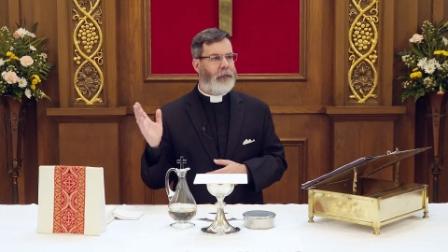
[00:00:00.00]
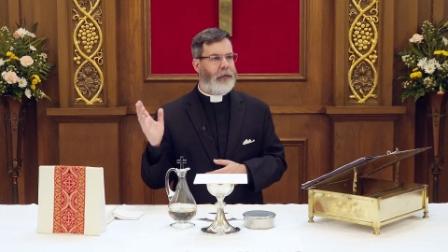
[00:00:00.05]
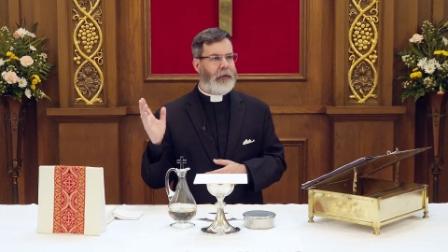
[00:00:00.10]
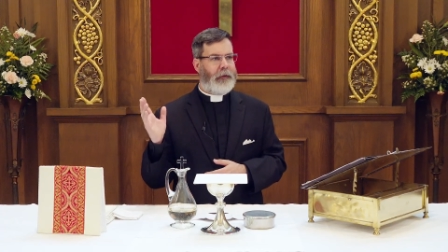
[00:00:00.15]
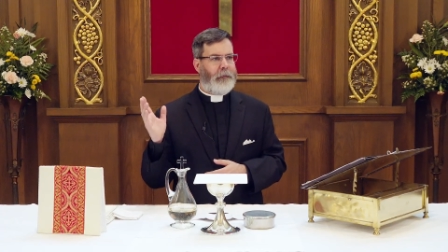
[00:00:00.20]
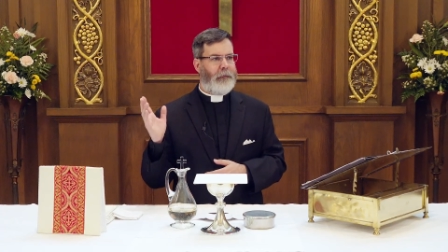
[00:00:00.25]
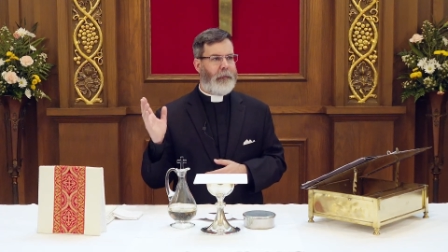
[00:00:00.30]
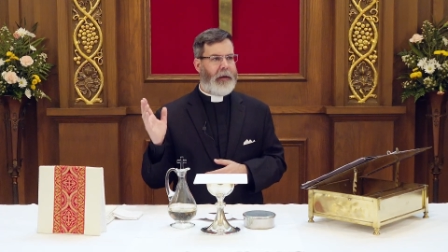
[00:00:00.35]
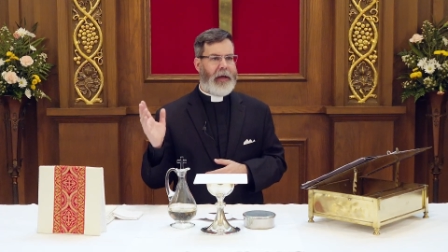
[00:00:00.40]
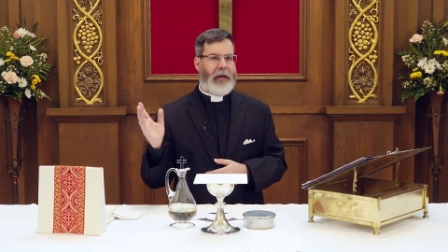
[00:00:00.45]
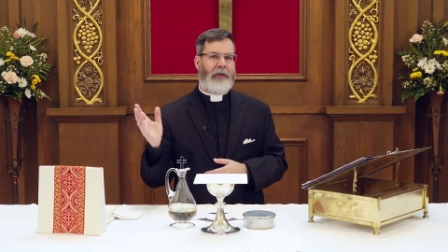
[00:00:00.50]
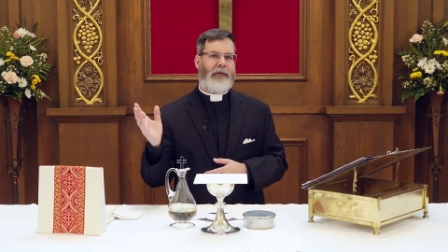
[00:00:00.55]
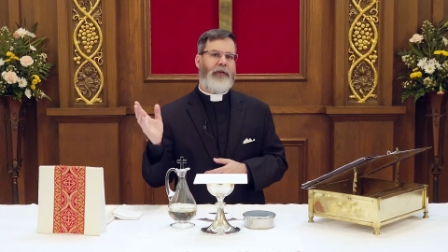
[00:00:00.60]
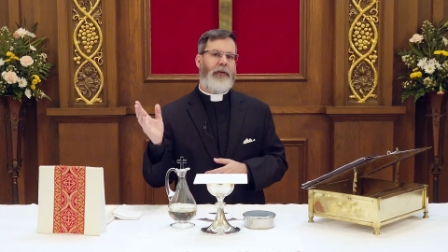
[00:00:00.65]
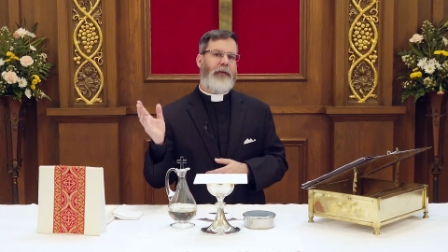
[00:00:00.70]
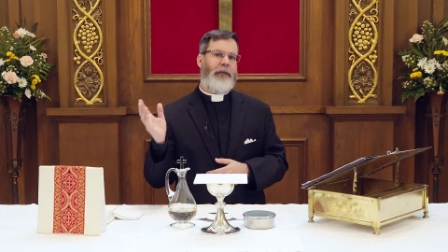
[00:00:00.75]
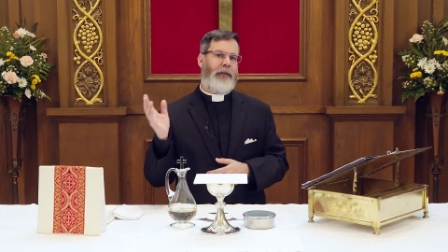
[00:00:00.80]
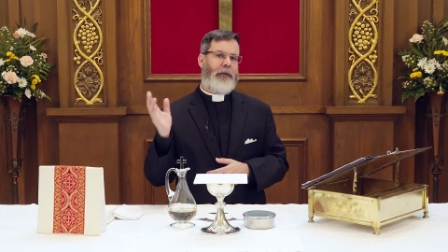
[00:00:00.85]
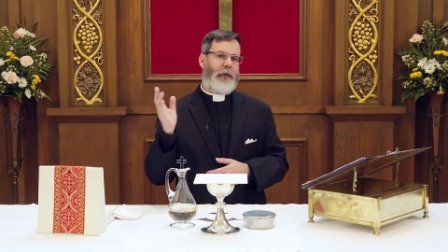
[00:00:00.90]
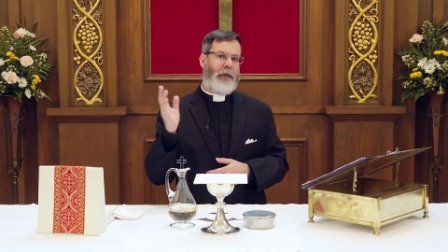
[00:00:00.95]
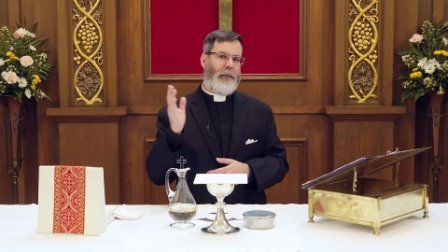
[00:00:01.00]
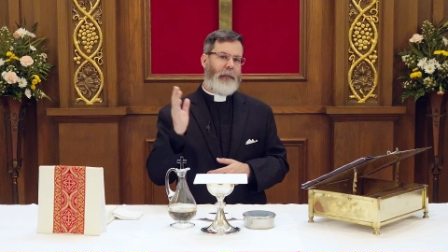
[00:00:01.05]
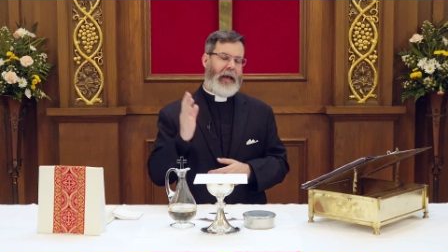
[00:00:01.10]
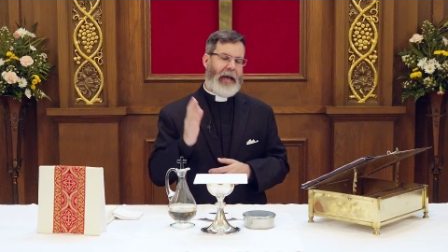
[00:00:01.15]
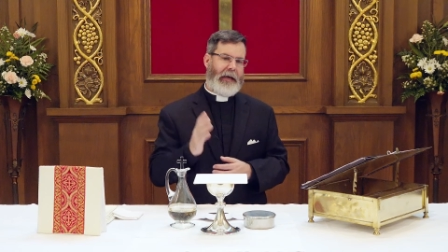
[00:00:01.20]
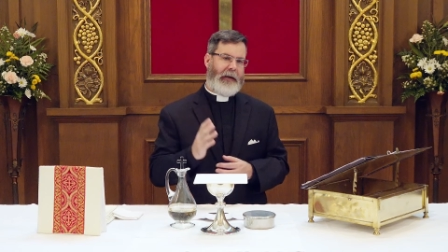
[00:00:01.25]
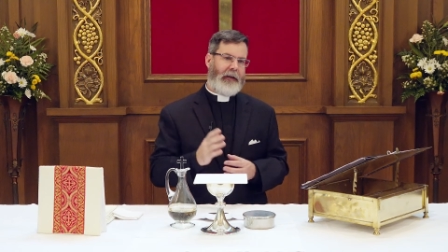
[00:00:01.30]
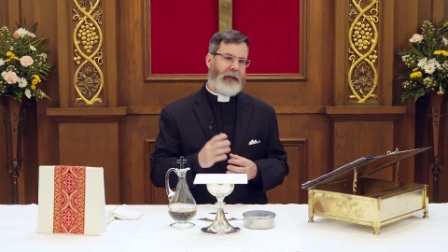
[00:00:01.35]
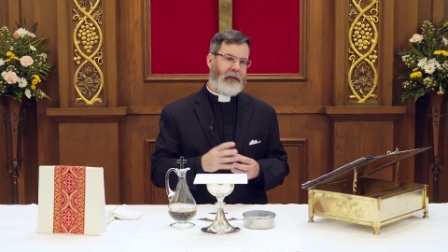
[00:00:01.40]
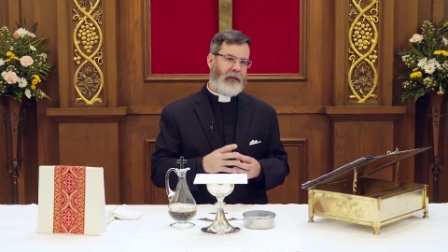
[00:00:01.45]
that matches
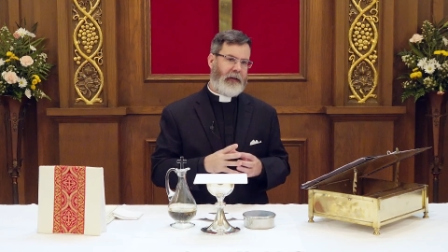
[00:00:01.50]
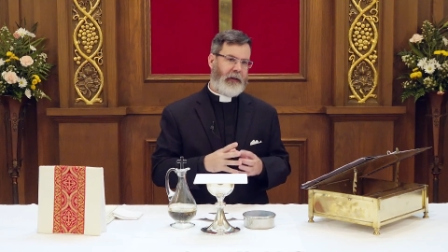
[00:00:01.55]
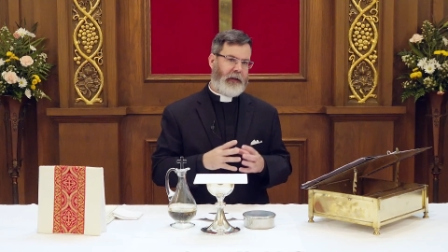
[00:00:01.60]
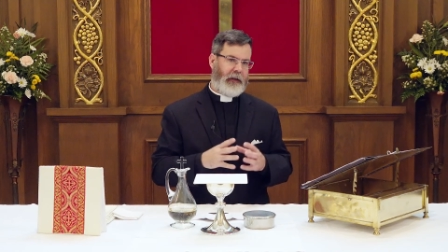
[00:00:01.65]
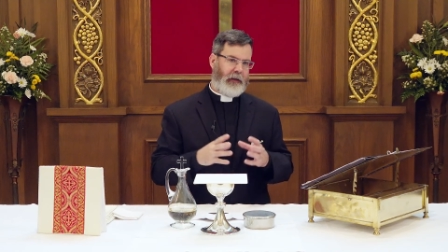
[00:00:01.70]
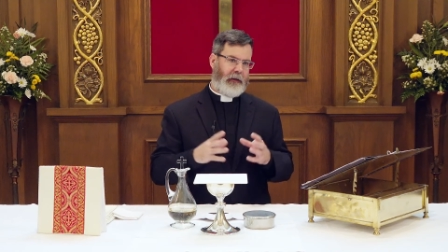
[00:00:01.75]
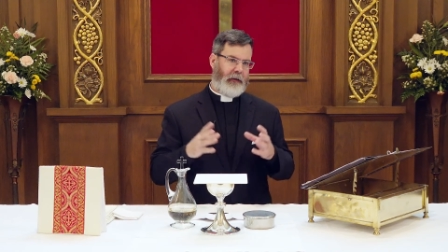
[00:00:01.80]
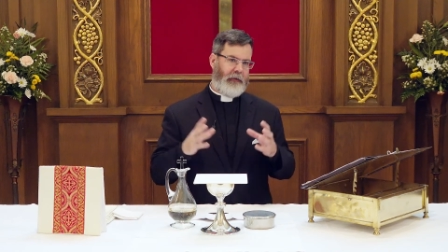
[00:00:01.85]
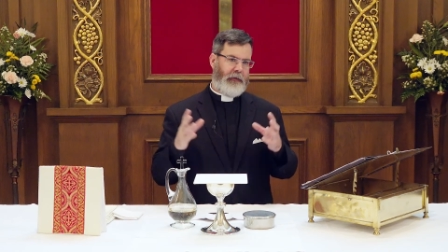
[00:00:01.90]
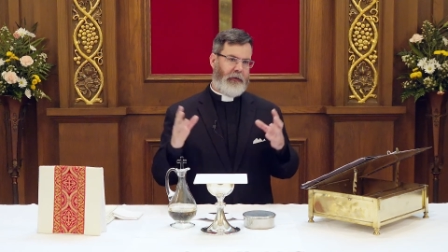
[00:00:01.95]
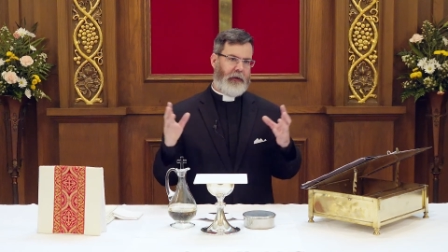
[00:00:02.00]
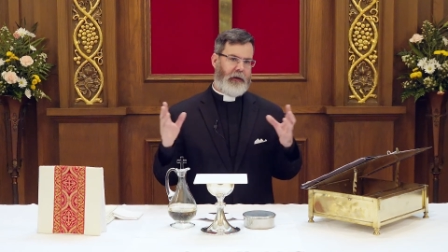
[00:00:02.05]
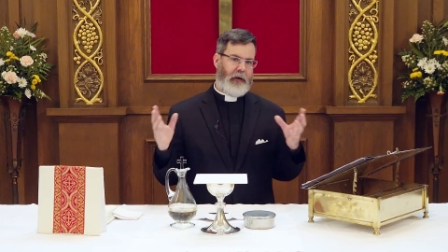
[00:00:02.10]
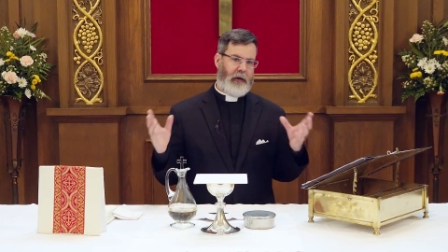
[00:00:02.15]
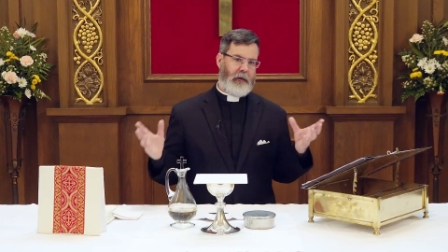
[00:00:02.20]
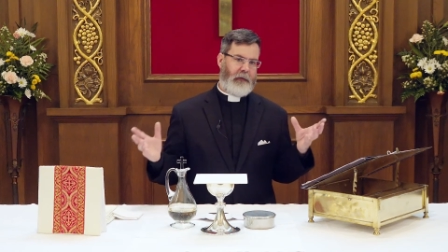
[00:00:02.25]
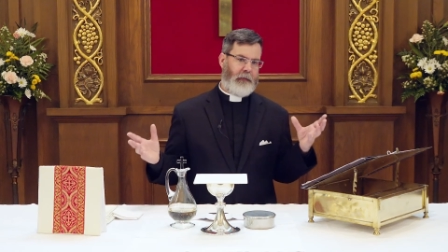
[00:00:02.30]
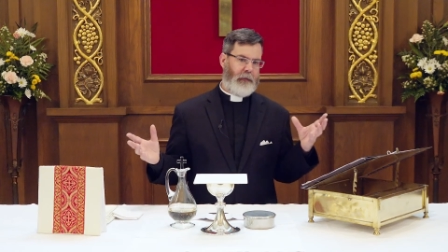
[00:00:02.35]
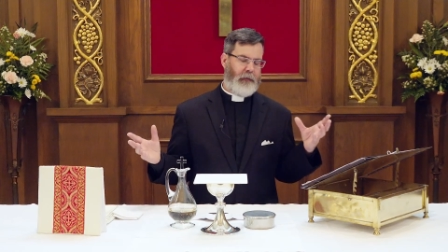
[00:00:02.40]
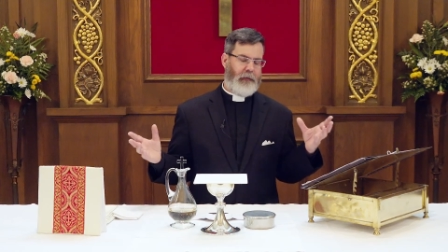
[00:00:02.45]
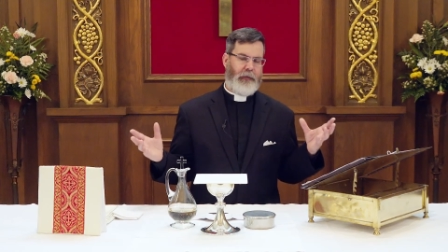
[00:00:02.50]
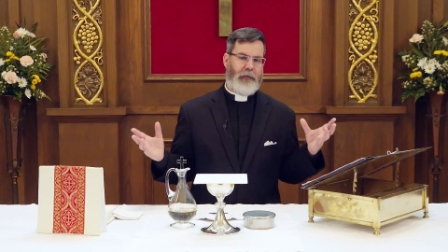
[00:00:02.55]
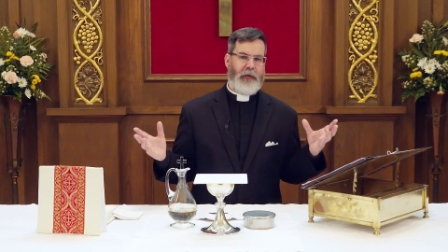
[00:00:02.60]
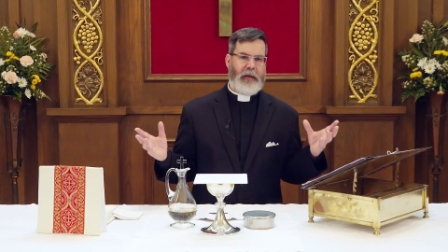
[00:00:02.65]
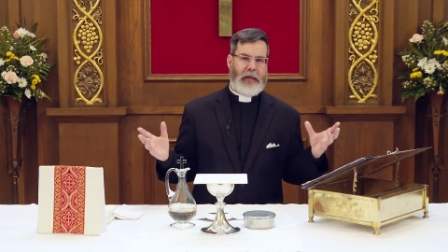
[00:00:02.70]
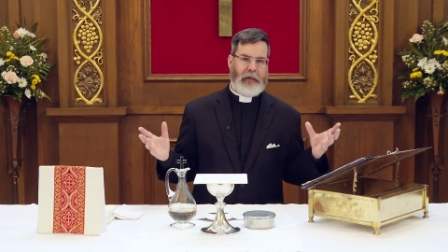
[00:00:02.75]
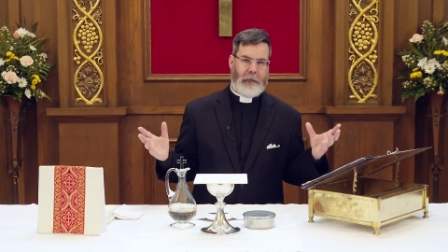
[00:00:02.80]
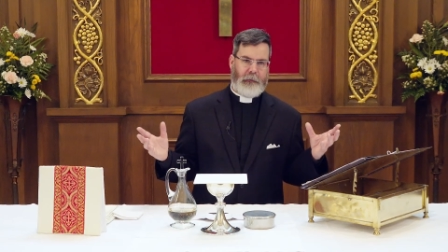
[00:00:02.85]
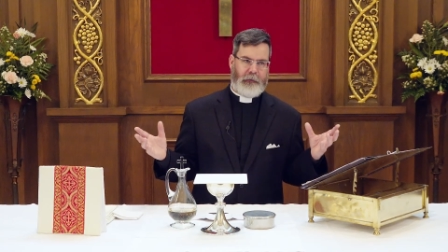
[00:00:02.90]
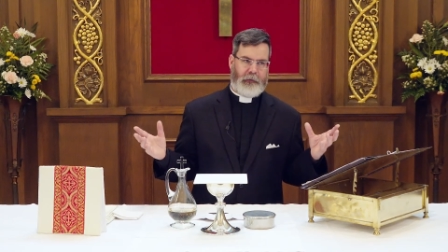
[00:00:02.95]
thematically the
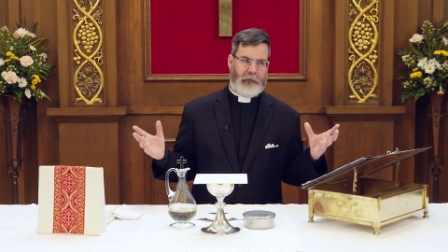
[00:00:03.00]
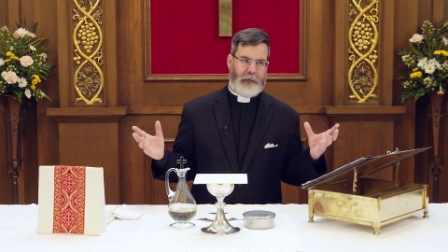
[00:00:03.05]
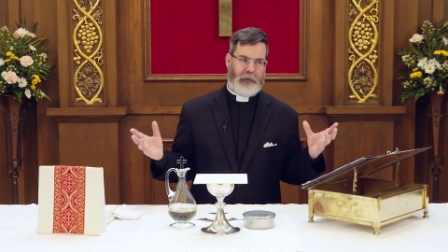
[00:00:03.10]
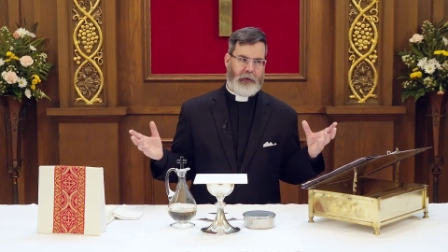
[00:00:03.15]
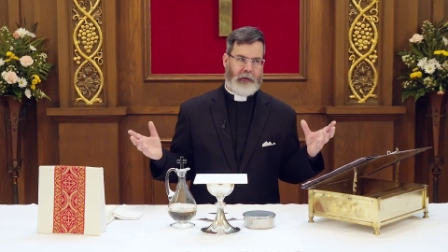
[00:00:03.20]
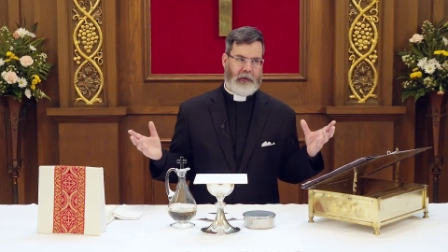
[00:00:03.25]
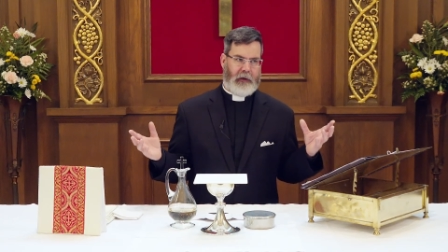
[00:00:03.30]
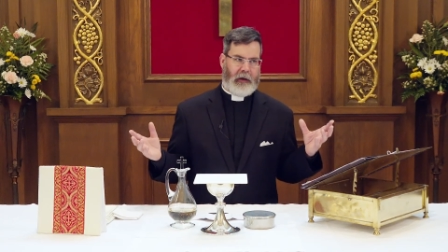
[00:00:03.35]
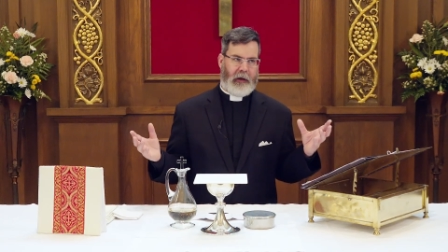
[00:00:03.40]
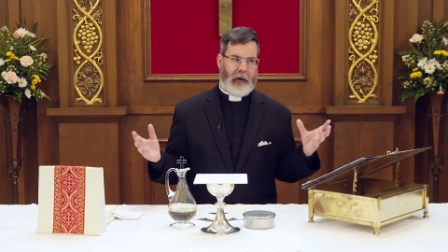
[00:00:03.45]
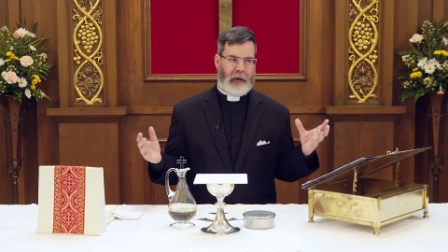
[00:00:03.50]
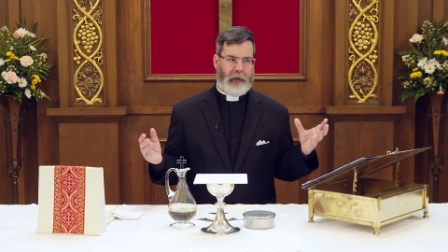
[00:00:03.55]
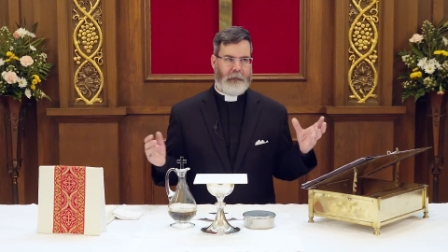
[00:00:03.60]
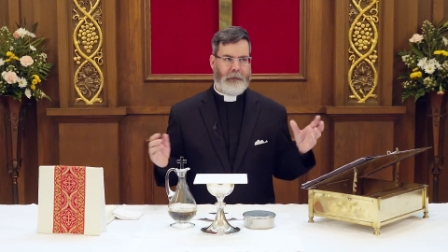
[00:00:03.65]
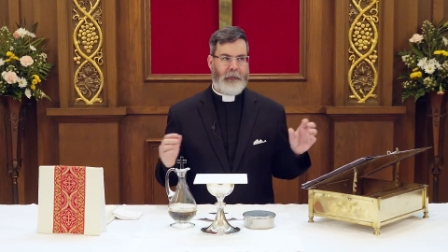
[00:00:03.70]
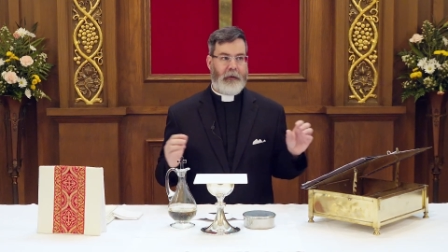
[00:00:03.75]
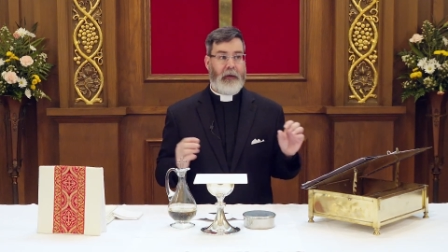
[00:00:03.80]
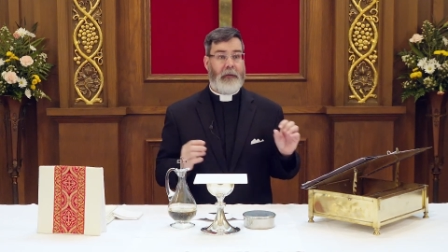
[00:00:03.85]
themes of the day.